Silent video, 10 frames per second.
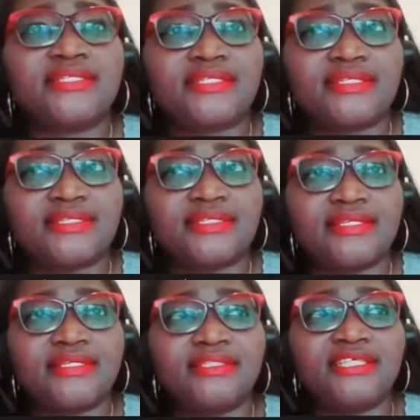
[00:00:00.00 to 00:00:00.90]
is
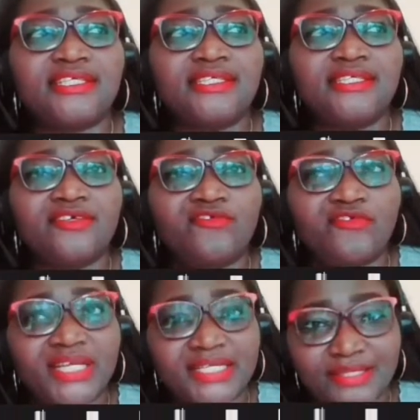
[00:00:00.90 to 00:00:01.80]
the
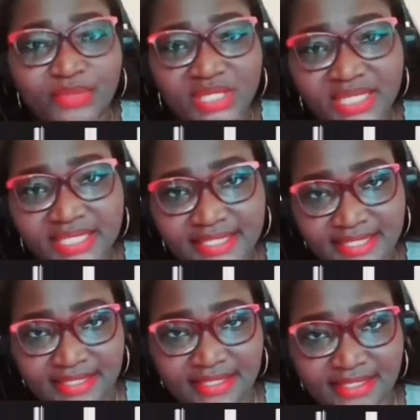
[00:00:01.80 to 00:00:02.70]

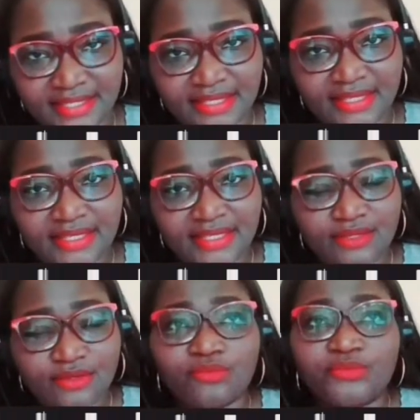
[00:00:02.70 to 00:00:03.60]
flexibility
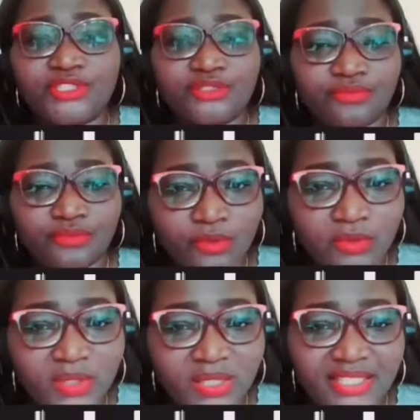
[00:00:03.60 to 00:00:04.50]
of
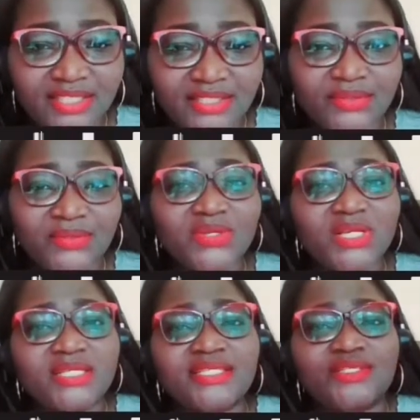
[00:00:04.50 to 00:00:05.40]
the role,
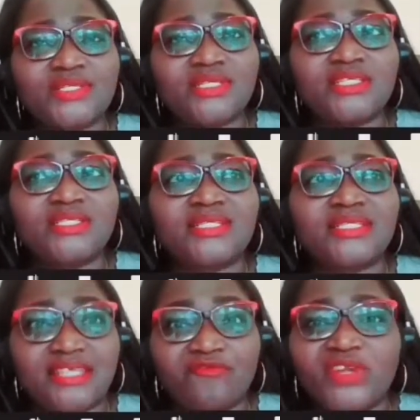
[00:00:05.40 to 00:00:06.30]
is
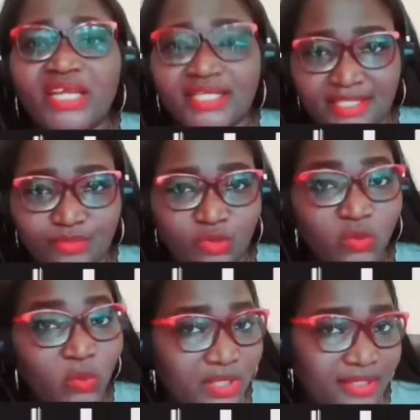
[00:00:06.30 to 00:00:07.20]
a
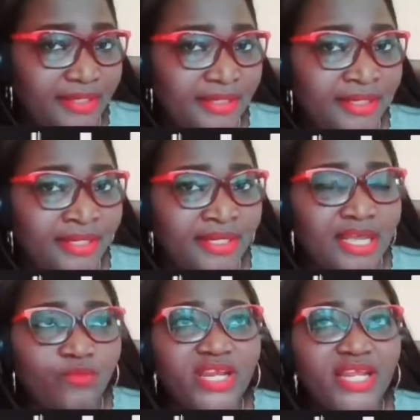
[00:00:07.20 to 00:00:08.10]
flexible one.
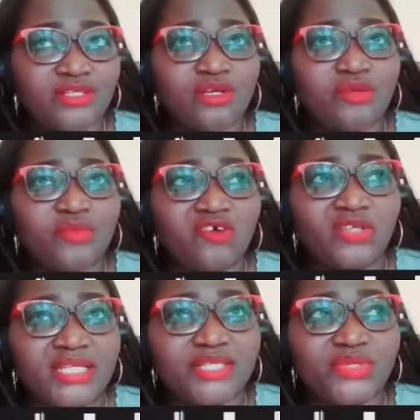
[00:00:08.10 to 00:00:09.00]
And when I talk
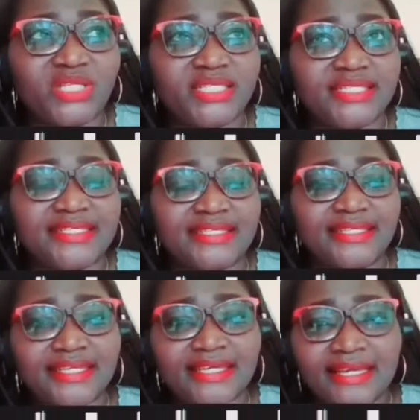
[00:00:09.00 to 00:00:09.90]
about
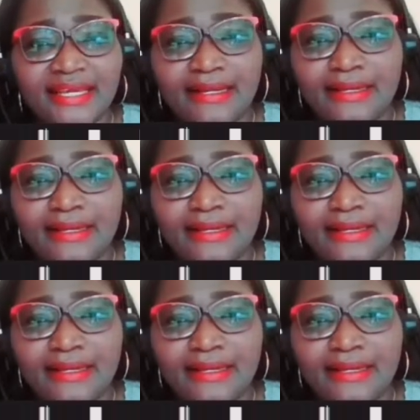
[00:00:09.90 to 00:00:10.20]
flexibility,